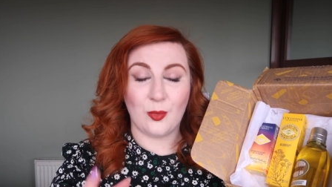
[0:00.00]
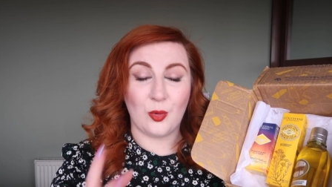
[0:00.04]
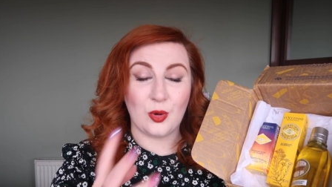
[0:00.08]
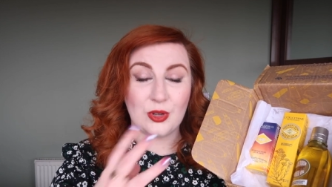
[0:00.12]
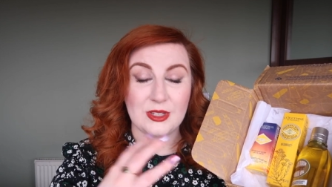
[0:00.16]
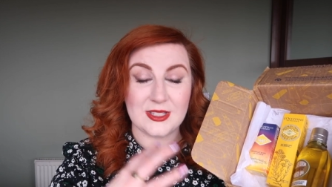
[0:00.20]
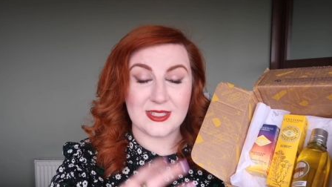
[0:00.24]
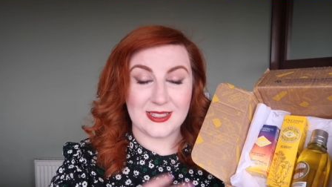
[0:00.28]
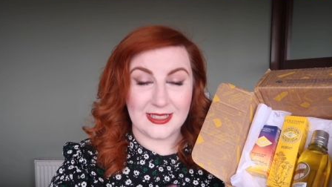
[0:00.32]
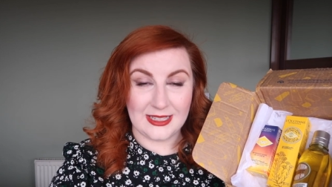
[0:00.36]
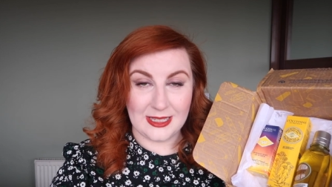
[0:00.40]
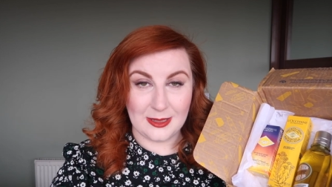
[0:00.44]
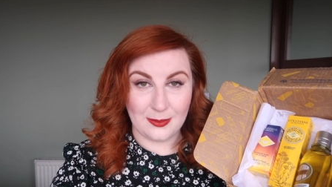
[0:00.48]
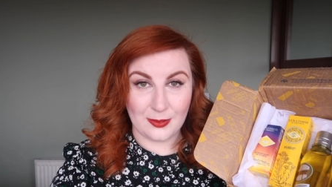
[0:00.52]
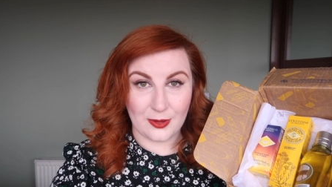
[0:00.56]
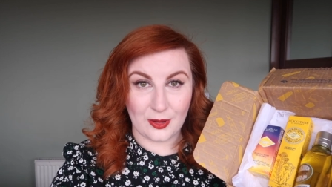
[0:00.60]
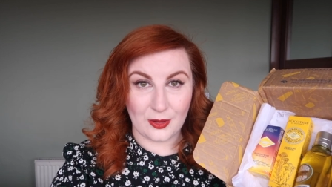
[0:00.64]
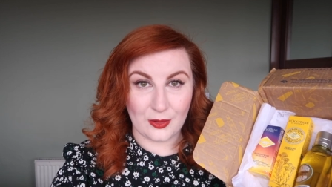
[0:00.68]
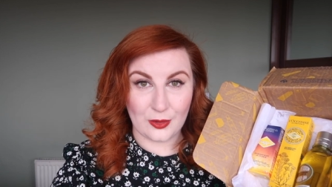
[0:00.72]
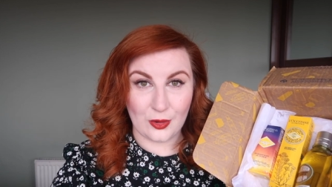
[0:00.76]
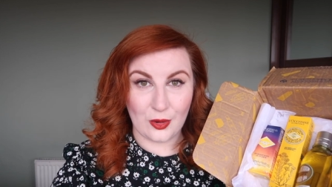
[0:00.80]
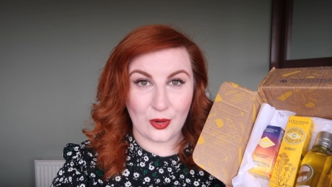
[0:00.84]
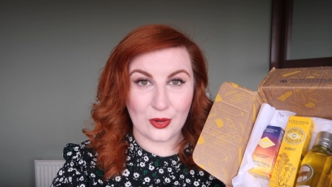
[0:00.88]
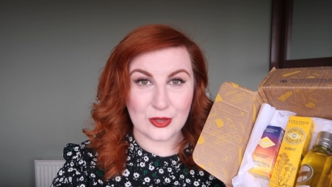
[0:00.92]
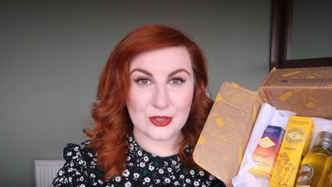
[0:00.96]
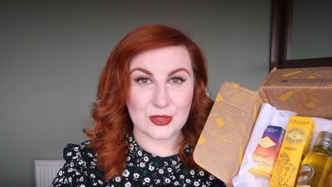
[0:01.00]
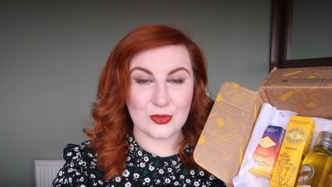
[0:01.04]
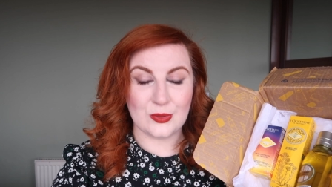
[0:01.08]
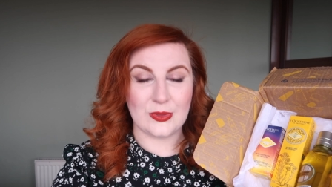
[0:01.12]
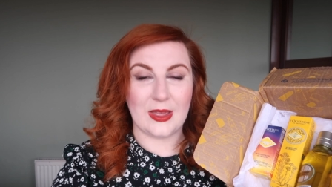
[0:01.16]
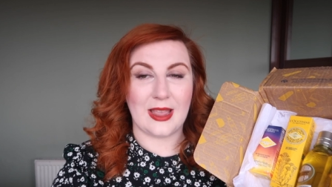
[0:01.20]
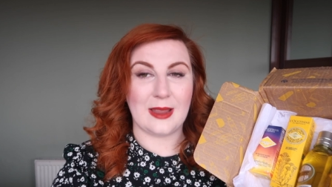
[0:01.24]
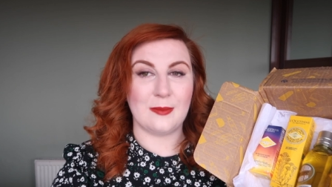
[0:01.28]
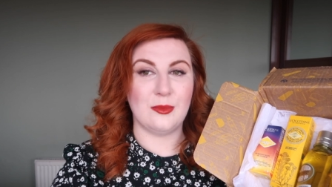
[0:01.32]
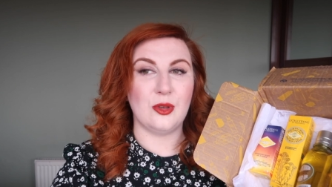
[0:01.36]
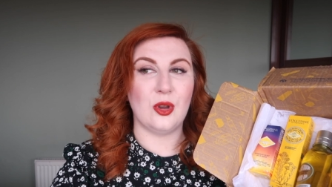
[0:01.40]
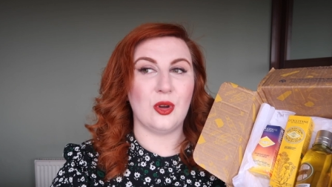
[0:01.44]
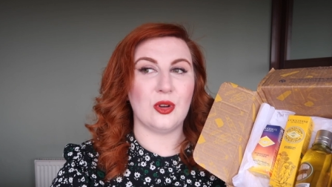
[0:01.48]
want to keep it or not so
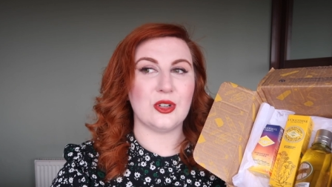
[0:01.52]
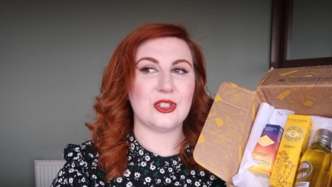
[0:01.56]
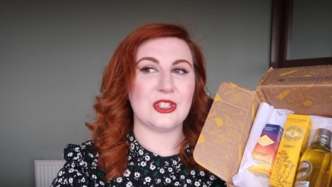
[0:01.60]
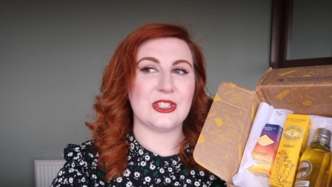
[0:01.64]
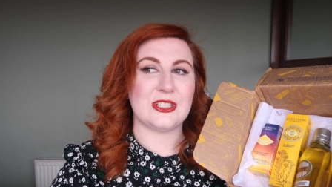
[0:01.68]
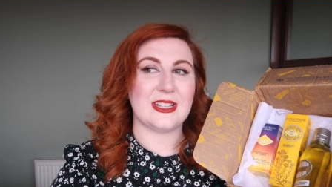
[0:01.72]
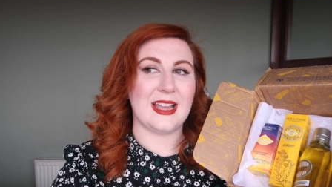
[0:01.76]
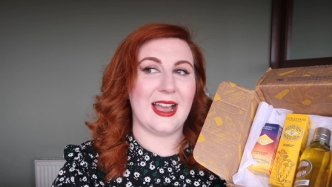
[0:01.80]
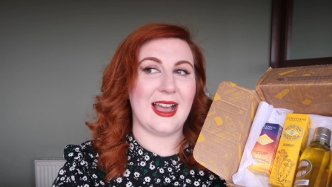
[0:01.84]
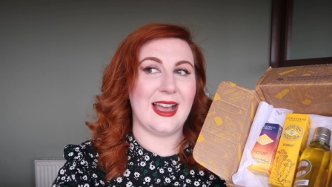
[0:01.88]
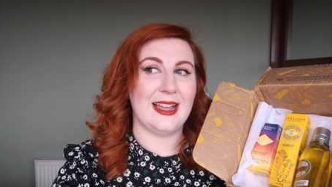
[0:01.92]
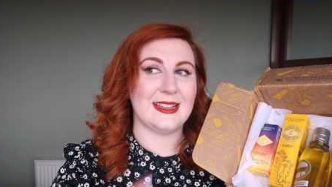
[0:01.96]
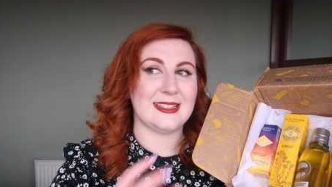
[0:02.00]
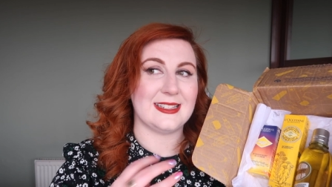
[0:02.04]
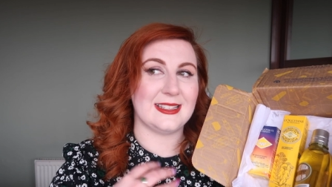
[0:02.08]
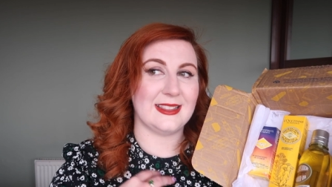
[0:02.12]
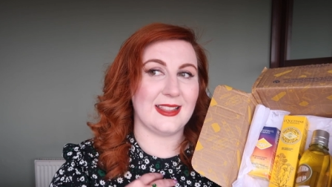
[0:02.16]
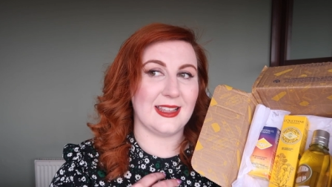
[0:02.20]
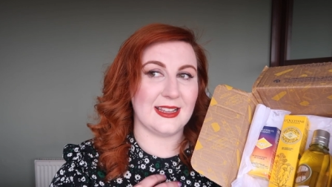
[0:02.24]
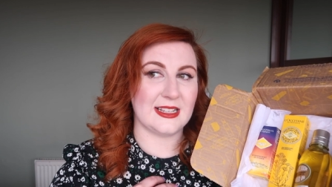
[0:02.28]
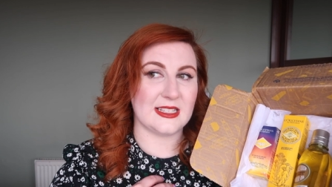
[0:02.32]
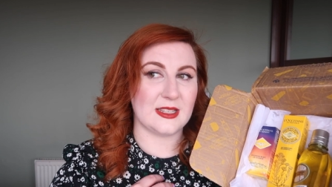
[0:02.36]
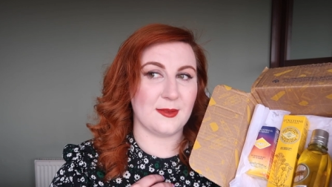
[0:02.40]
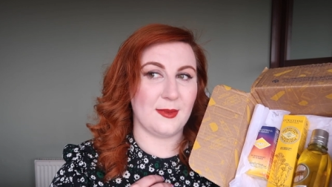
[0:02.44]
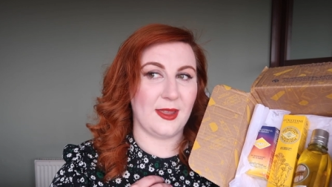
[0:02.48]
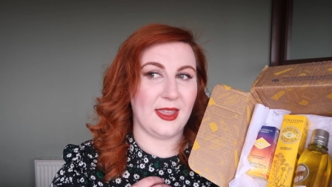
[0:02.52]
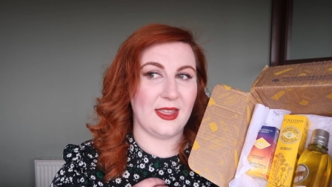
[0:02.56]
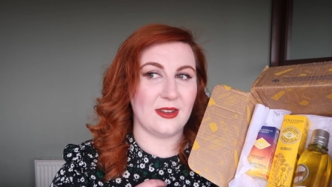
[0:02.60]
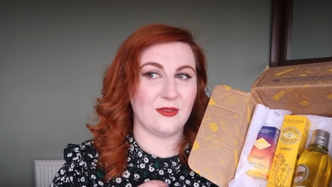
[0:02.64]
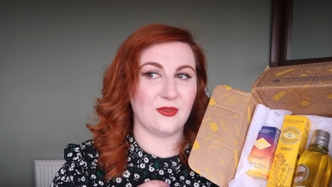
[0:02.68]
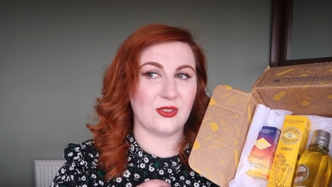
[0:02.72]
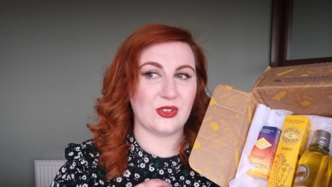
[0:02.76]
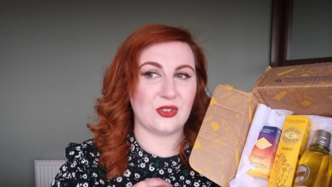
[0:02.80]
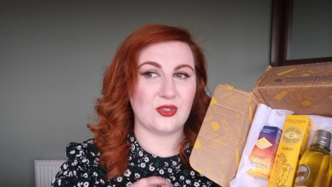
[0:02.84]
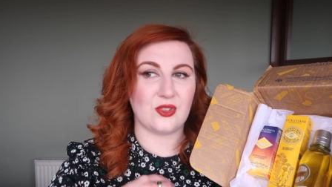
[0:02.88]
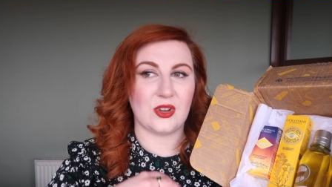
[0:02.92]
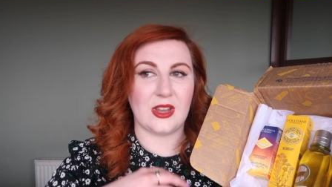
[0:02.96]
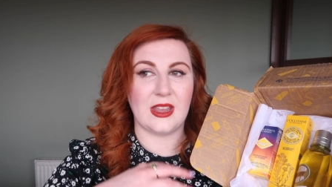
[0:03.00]
that I'm not just adding things to my
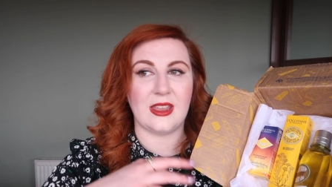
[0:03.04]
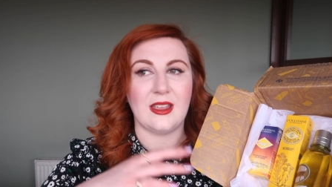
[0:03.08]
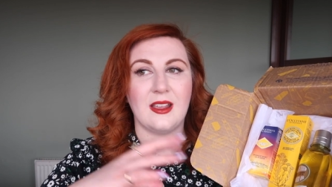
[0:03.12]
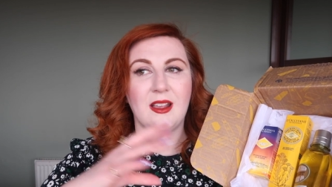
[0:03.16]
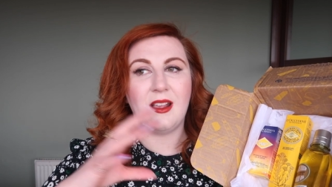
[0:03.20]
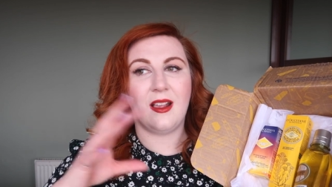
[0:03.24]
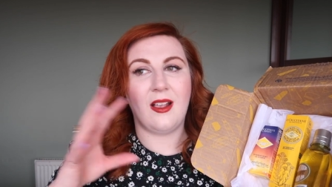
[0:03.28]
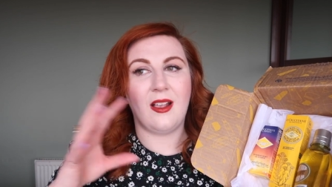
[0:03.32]
inventory.